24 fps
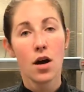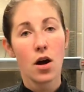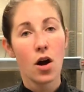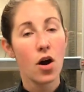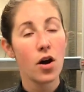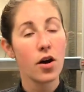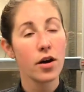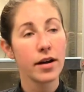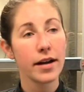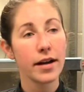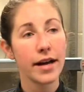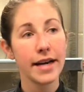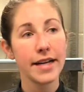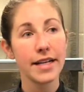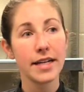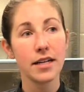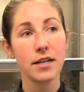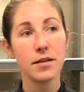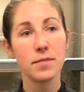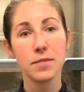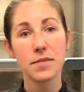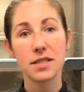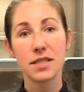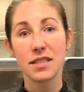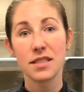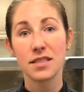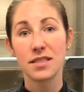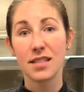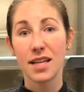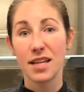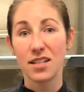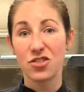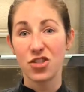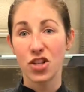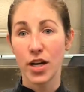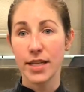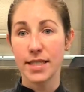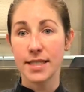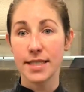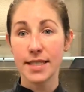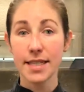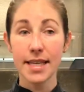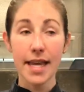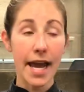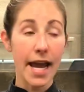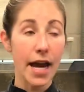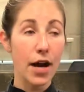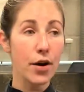Hard items such as
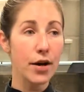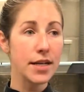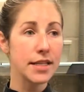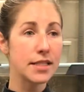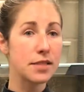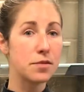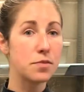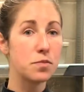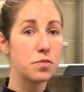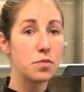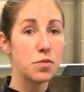carrots,